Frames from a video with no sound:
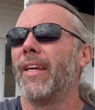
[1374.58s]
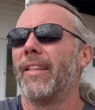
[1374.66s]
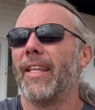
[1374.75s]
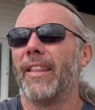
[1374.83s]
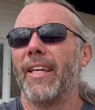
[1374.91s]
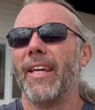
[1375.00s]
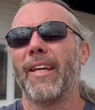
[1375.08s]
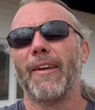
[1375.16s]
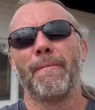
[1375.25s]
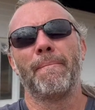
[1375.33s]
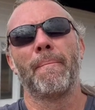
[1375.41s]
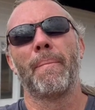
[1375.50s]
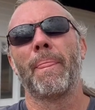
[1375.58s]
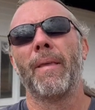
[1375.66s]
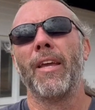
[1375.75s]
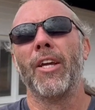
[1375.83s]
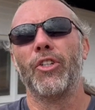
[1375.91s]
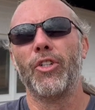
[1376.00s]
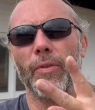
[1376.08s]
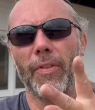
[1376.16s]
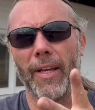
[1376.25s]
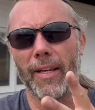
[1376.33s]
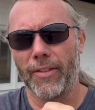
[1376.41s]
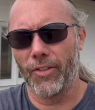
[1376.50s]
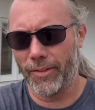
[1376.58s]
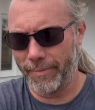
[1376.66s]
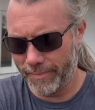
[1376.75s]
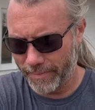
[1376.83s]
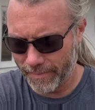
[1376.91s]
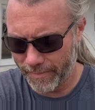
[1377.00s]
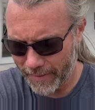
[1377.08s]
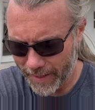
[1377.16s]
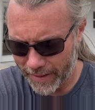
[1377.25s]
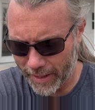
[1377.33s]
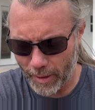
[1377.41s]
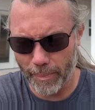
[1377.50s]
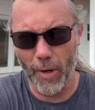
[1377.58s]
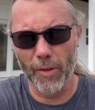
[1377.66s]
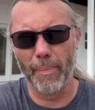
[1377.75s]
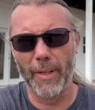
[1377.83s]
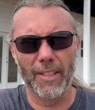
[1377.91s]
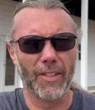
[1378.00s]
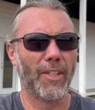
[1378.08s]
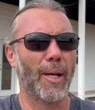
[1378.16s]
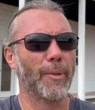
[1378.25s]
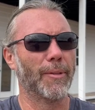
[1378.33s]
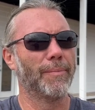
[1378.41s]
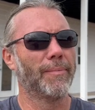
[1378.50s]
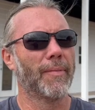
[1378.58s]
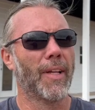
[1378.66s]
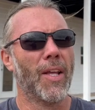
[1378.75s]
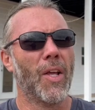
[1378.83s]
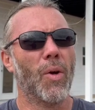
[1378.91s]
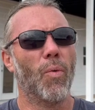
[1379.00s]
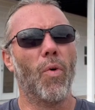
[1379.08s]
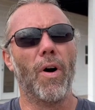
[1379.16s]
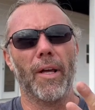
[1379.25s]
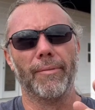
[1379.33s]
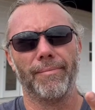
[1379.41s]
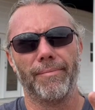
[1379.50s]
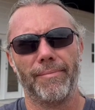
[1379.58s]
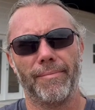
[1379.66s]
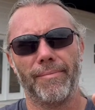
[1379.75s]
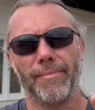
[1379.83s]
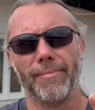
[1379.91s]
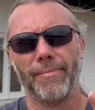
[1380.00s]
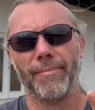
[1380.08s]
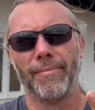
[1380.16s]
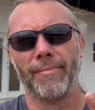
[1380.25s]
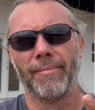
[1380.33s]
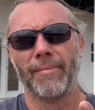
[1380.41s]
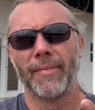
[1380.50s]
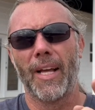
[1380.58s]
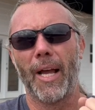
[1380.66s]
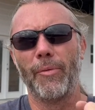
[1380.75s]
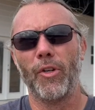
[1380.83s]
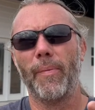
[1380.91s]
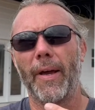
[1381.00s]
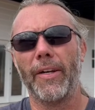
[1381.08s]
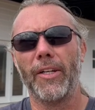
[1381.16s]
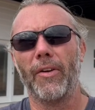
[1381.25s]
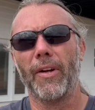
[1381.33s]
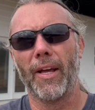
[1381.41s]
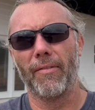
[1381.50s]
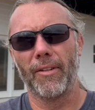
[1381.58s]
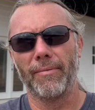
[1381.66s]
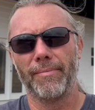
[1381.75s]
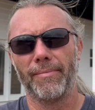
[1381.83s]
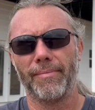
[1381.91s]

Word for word: that think two things that are both a misconception. One, I'm too bad to go to heaven.